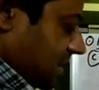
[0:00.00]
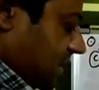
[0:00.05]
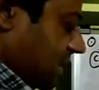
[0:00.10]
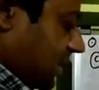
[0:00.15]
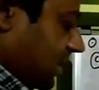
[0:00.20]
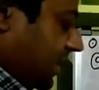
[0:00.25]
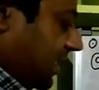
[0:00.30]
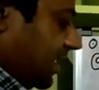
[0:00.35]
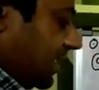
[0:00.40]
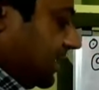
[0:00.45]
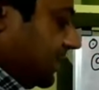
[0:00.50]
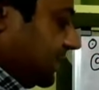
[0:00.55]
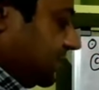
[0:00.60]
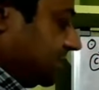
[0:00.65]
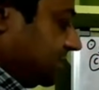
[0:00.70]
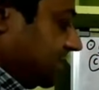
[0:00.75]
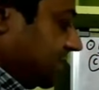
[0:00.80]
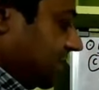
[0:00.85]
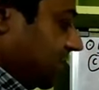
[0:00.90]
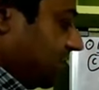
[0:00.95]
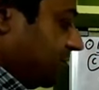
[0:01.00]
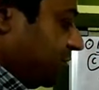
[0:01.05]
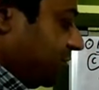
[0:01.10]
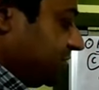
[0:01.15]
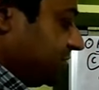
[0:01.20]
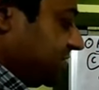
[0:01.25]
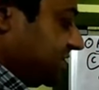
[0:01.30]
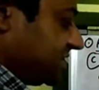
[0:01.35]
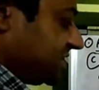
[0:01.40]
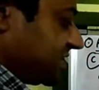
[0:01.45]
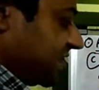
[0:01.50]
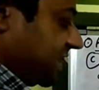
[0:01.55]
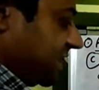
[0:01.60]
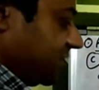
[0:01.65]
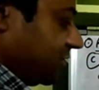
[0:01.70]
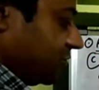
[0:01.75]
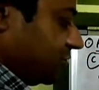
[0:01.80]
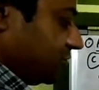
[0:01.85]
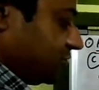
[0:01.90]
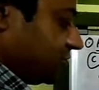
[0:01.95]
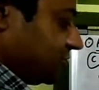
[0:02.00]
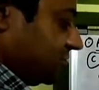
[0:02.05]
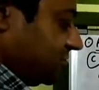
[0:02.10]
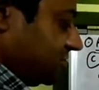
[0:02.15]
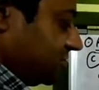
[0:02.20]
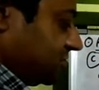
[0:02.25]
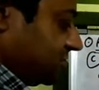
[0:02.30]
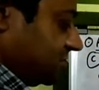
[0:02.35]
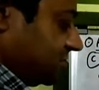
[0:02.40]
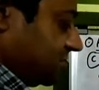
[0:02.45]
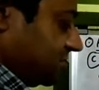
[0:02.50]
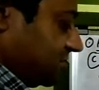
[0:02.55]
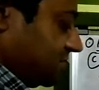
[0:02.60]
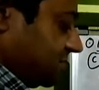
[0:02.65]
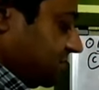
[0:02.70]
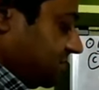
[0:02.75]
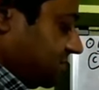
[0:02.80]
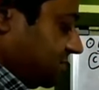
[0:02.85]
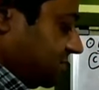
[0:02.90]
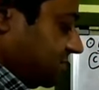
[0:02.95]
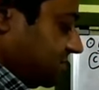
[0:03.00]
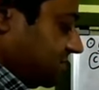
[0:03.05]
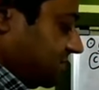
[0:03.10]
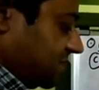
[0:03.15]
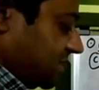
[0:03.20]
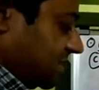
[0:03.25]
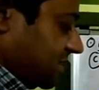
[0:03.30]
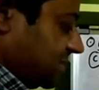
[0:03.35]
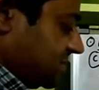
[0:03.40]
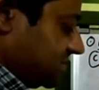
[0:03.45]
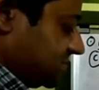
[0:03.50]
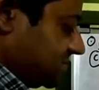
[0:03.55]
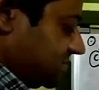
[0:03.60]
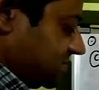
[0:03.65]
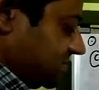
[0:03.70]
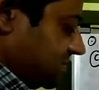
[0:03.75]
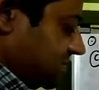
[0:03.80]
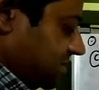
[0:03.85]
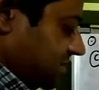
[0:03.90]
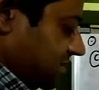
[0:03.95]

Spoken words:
and the opposite side also there is